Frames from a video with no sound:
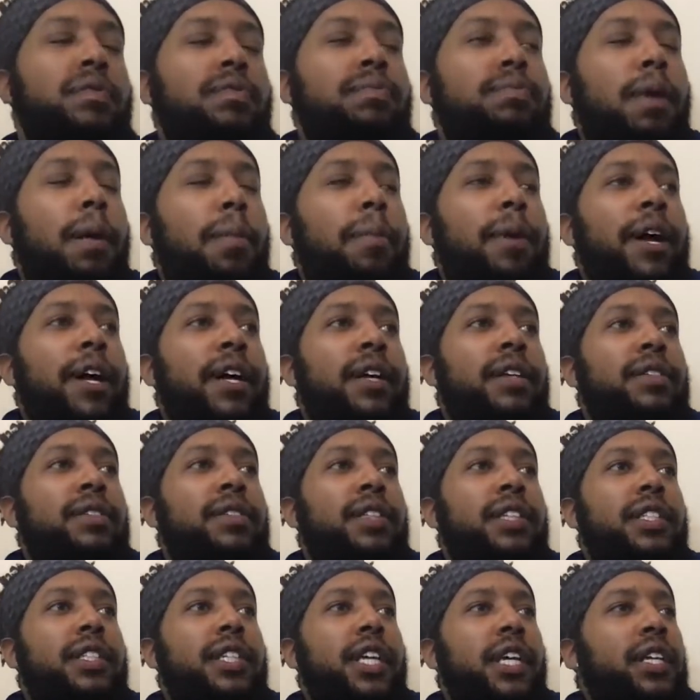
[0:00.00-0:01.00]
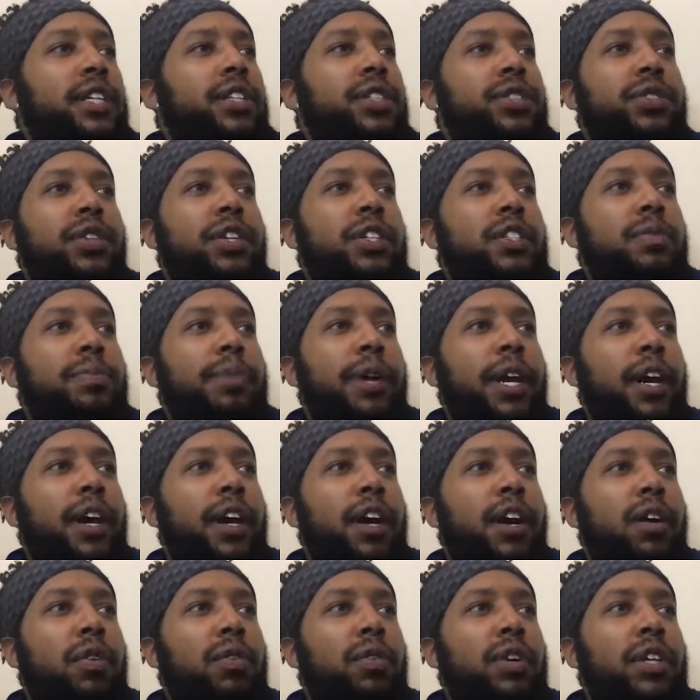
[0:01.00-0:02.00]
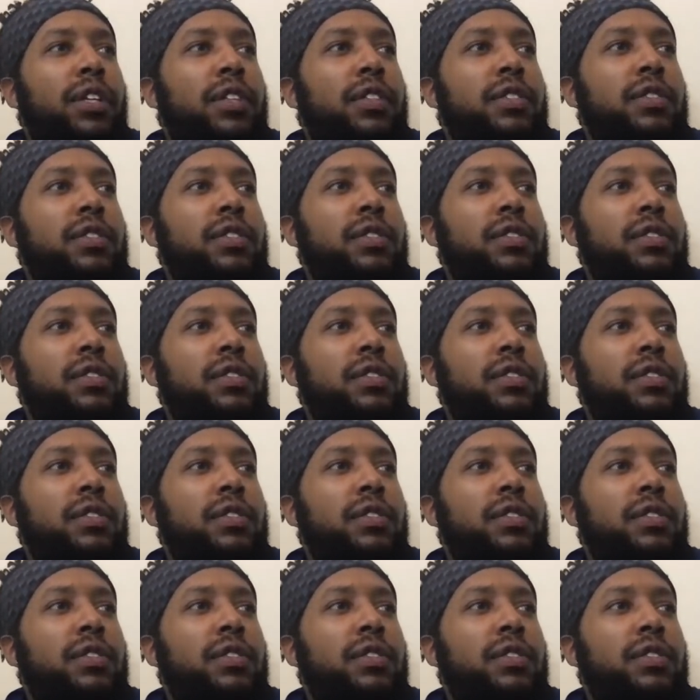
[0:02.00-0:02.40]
My bad. Kentucky's stressing me out already.